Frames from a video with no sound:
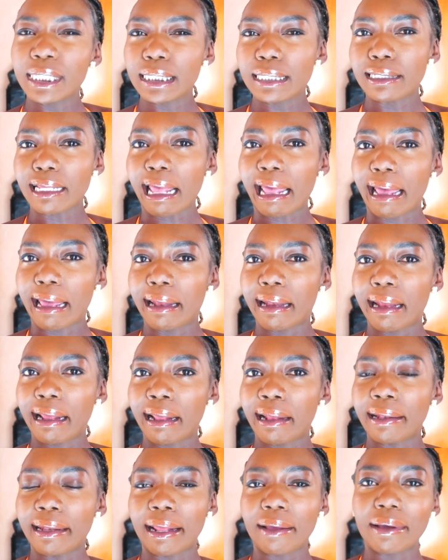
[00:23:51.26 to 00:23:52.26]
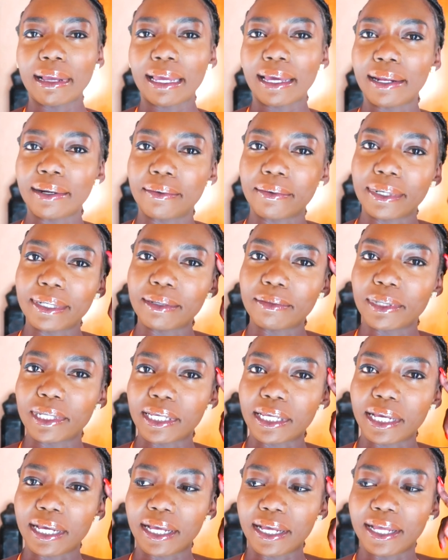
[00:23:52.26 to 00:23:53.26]
sad. Now I kind of want to
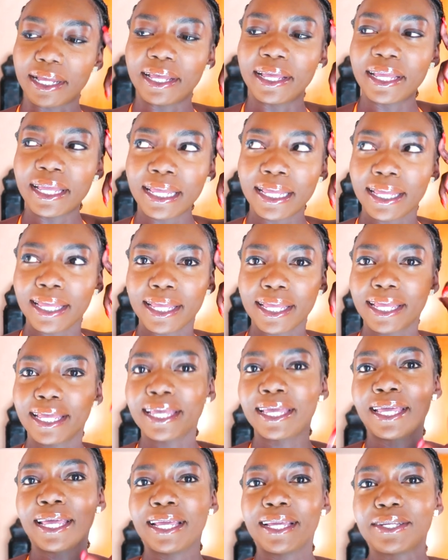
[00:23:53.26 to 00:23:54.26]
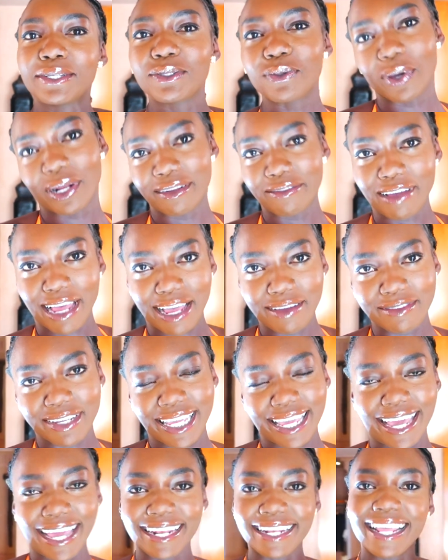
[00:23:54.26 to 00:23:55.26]
be 25
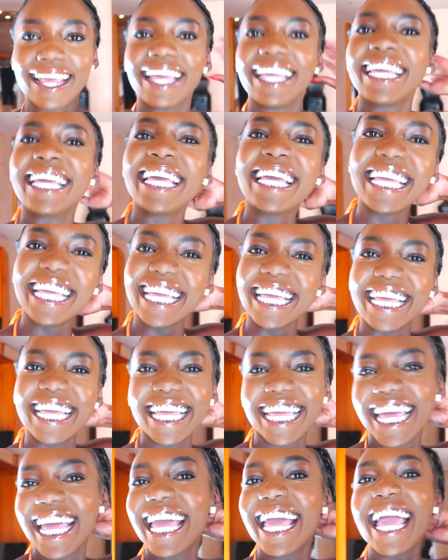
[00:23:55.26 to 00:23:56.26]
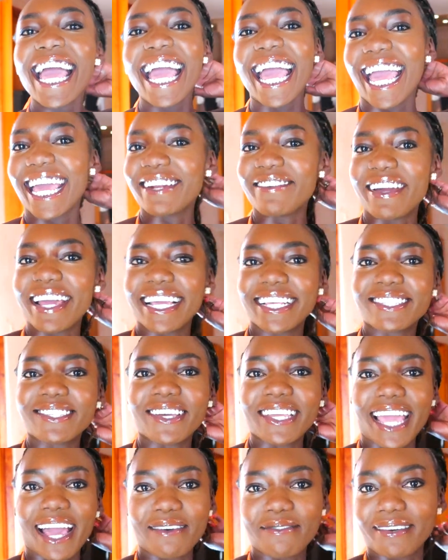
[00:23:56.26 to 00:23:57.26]
again. Anyway, so
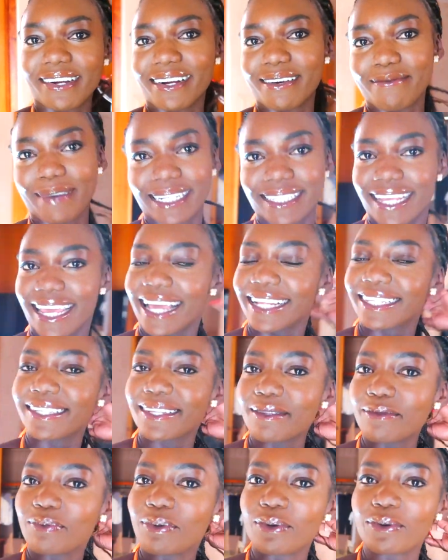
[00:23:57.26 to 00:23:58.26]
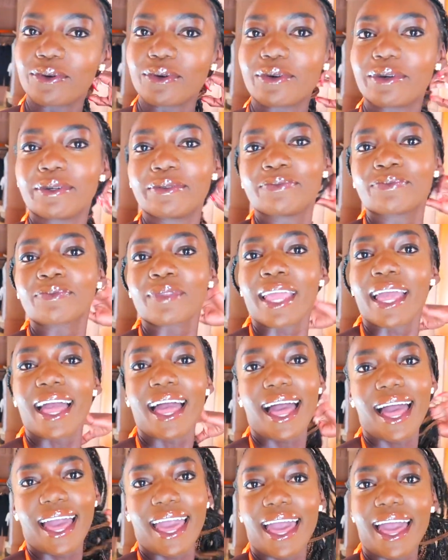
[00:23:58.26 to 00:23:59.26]
yeah, we're about to head to the pool.
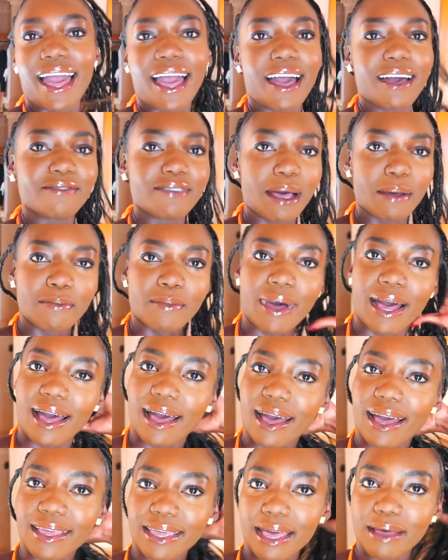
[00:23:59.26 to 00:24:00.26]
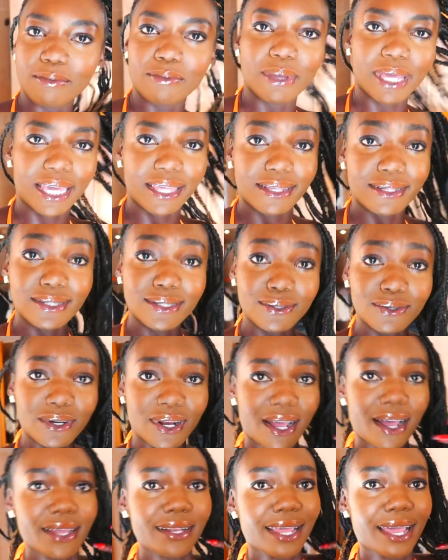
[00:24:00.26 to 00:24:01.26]
I have my bathing suit
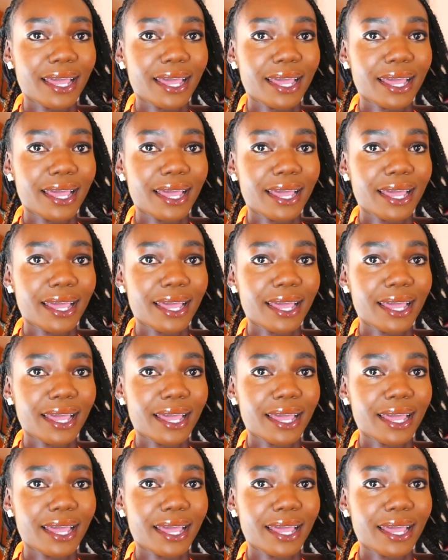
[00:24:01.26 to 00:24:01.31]
on.